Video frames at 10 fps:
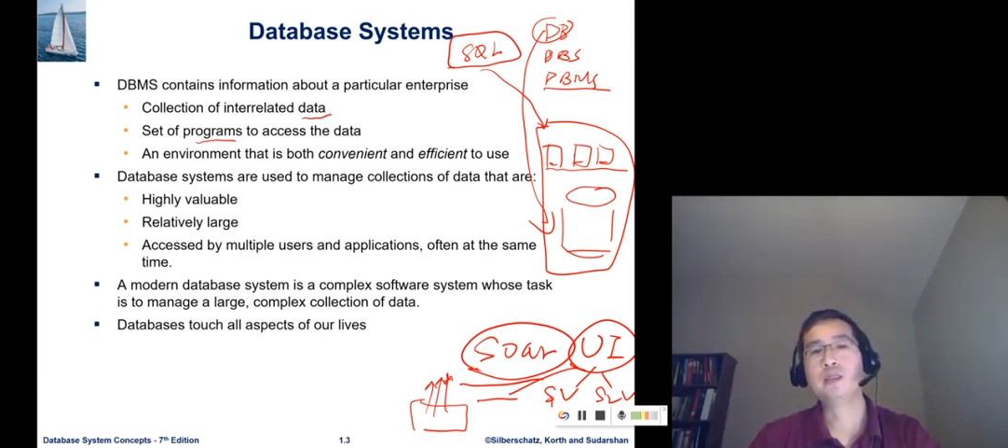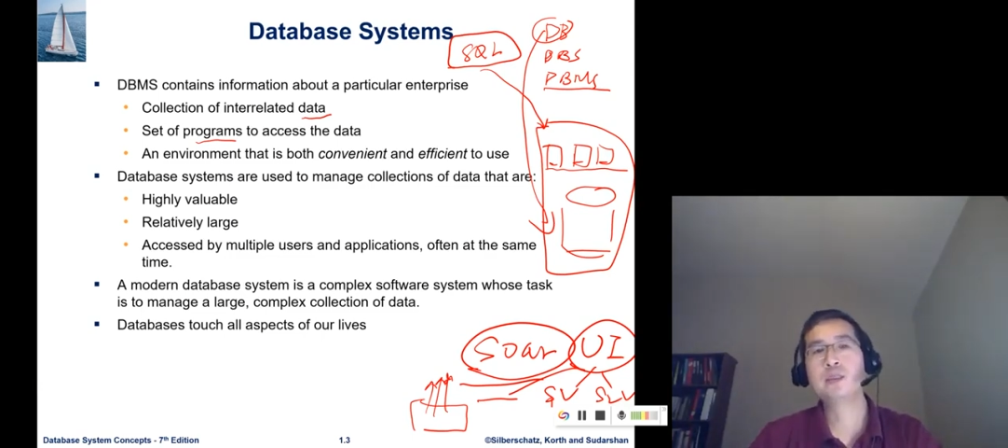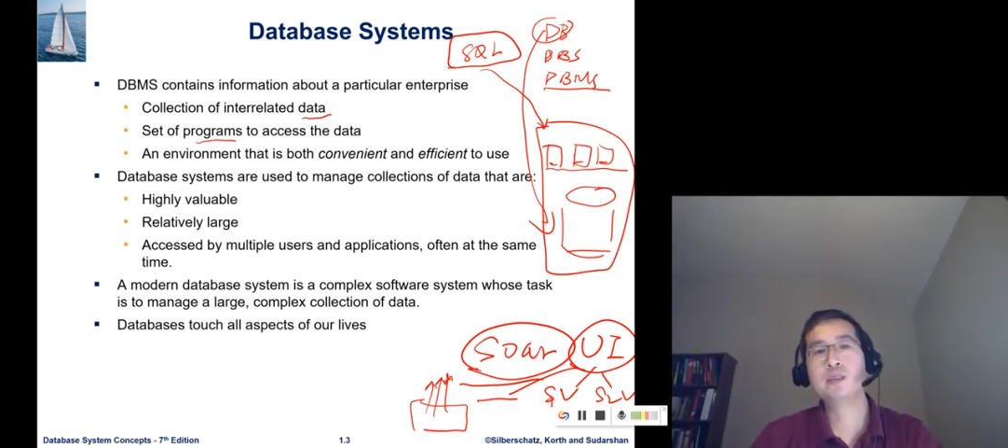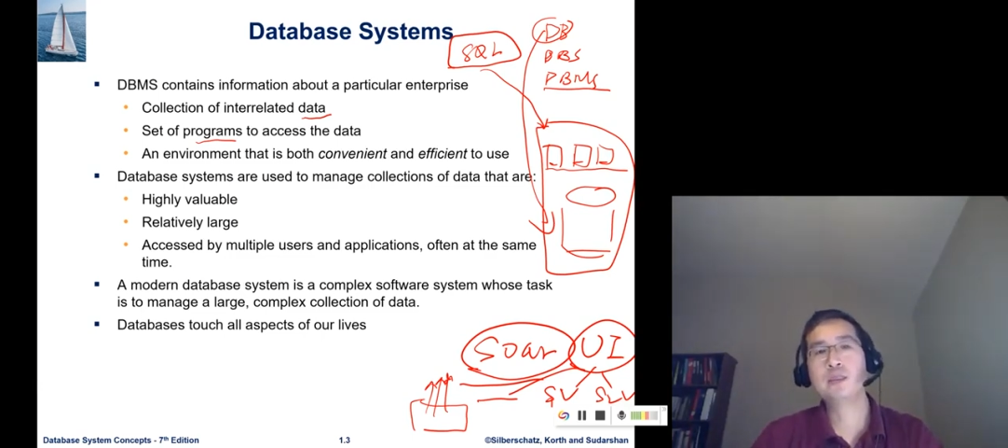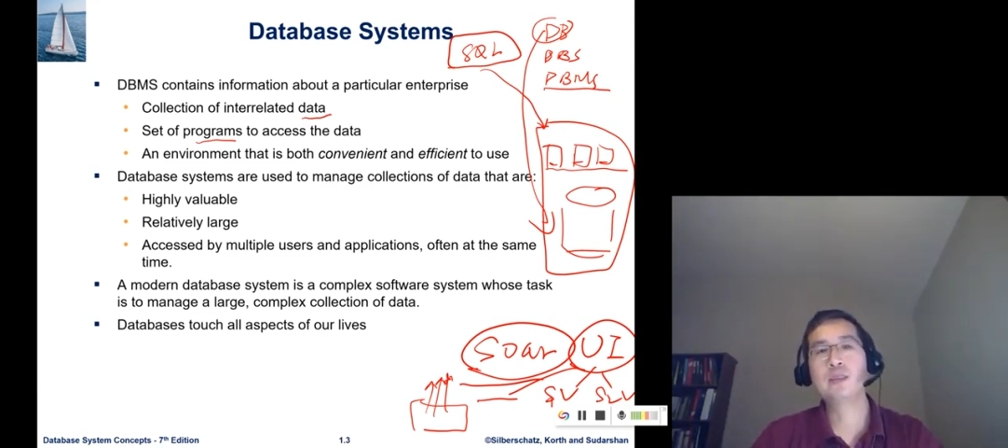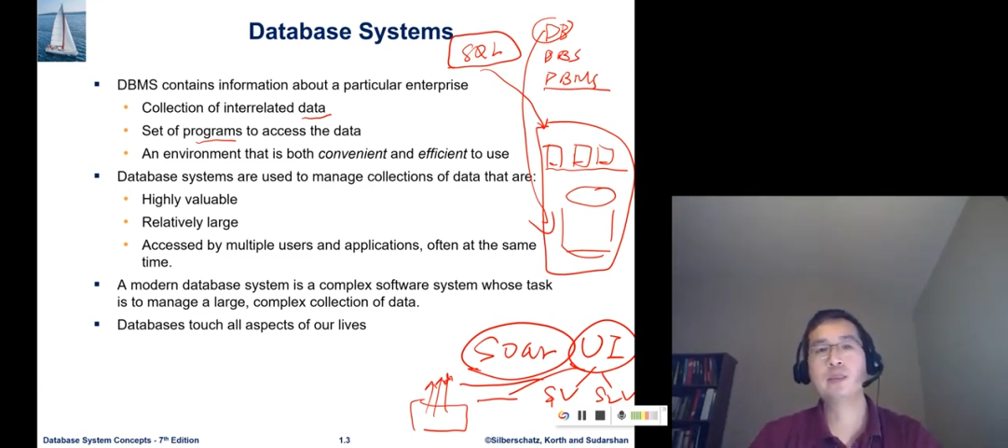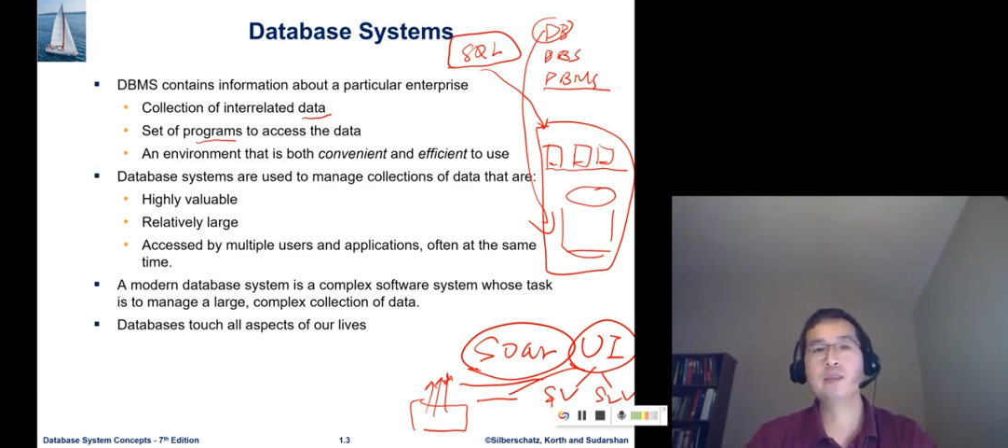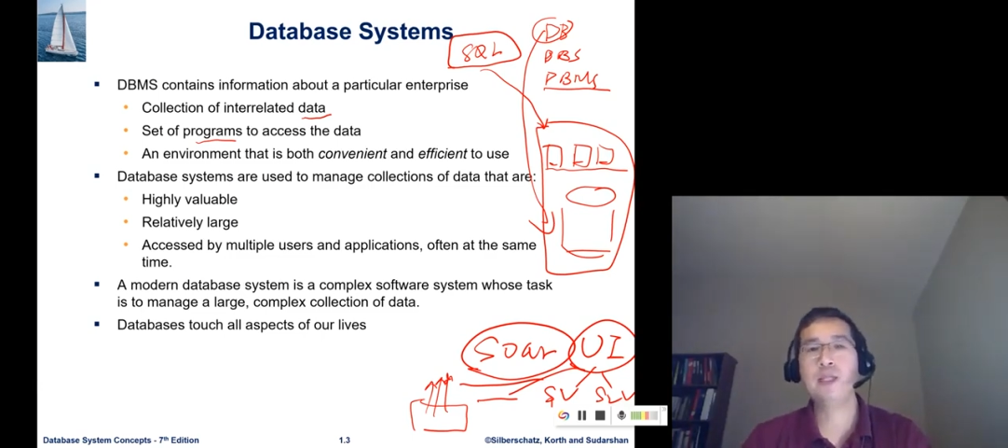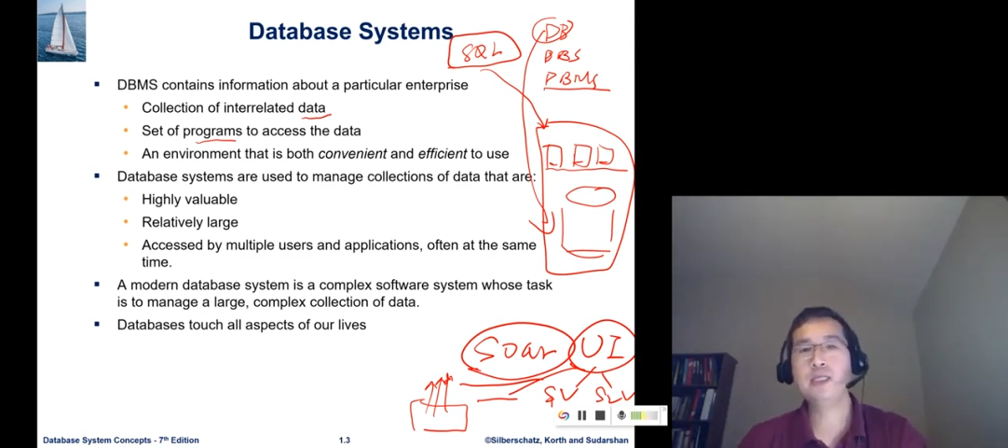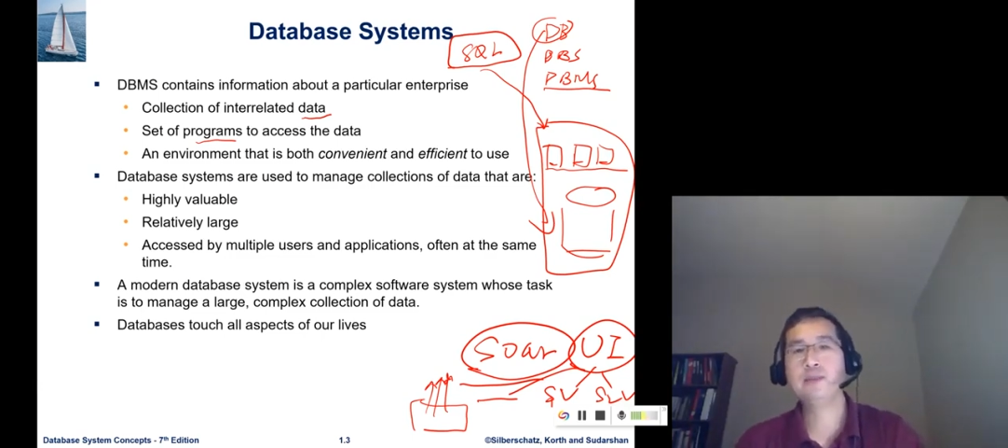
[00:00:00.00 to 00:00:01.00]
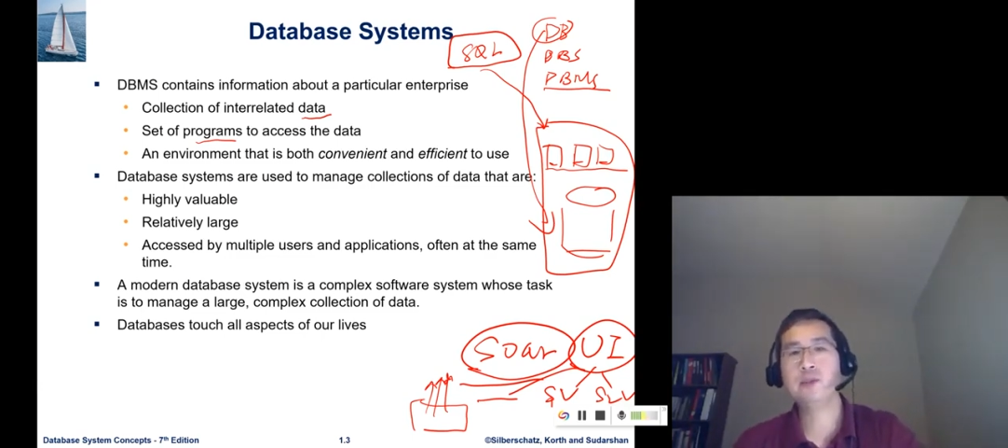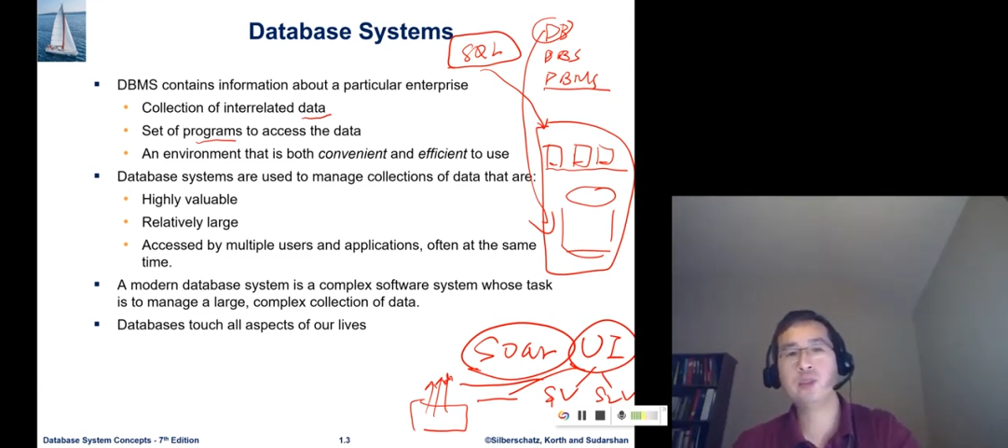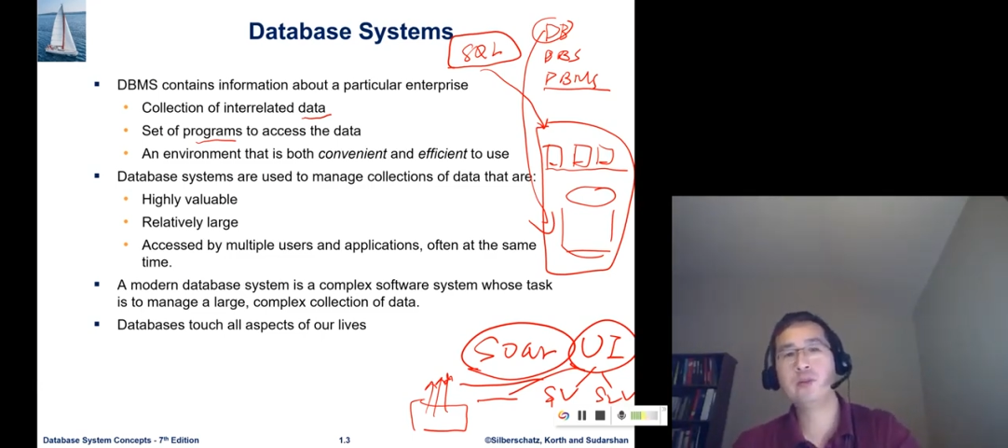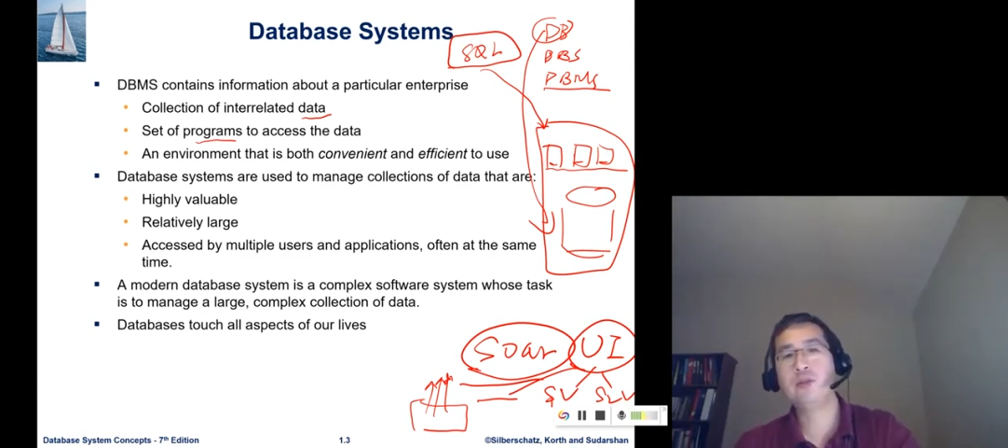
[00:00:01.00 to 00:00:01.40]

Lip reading: It contains data